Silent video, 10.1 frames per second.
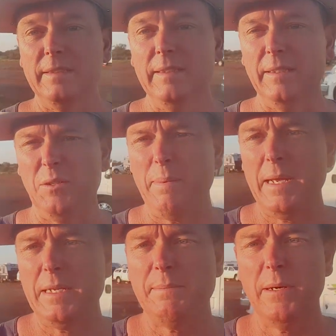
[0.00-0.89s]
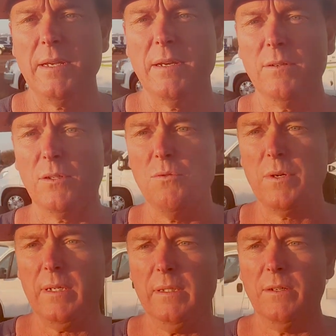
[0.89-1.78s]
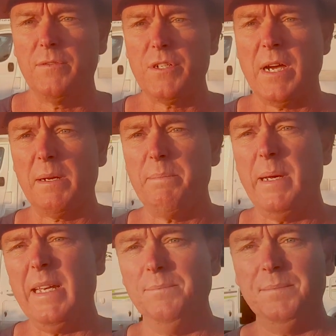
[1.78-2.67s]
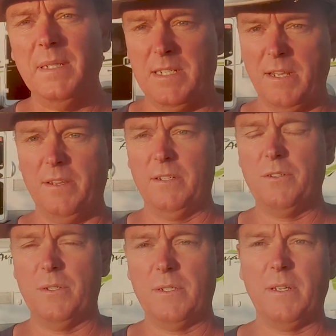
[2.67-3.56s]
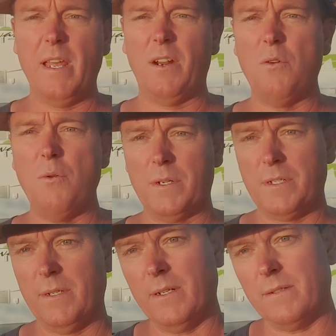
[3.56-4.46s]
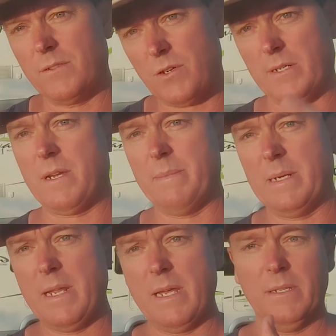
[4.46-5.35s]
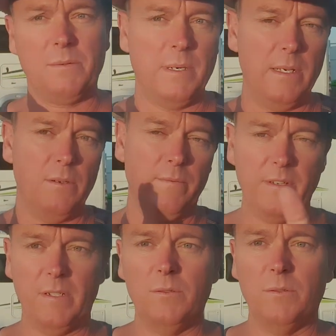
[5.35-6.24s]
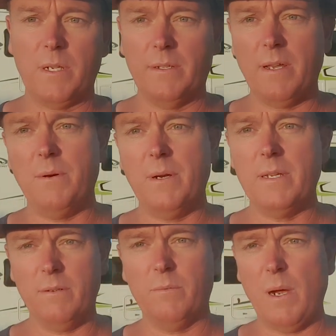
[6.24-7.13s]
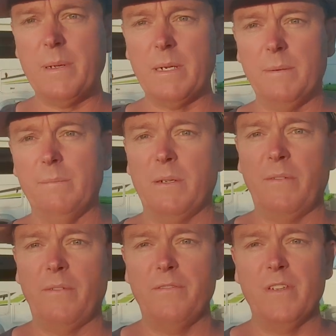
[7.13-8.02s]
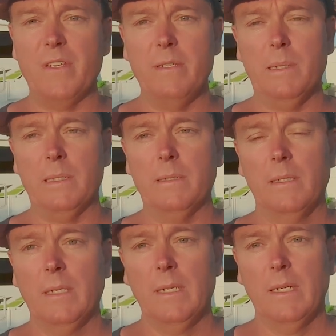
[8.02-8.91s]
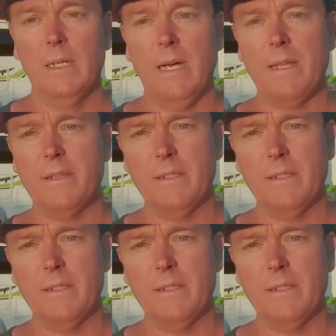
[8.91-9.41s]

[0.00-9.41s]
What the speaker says: not a bad spot here at the corner of Shark Bay. That's the other thing too, is at a corner, so you've got trucks coming down this way or vehicles going that way. I'm in a bit of a V, but other than